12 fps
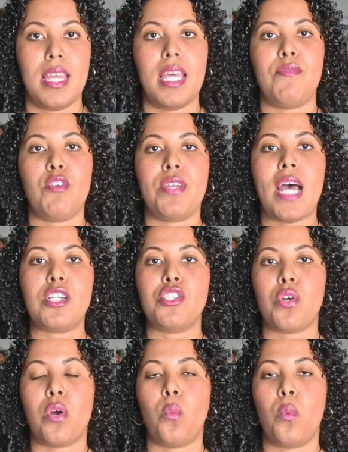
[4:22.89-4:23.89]
If you're not
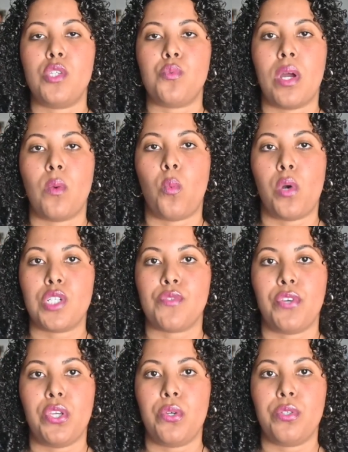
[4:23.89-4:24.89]
sure which one works
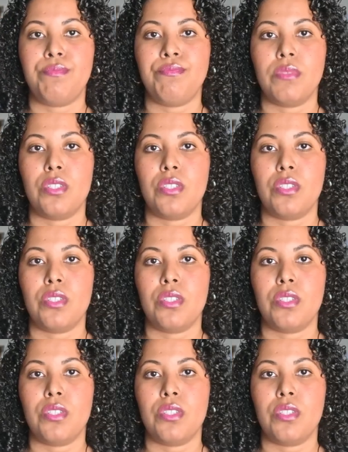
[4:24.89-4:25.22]
for you,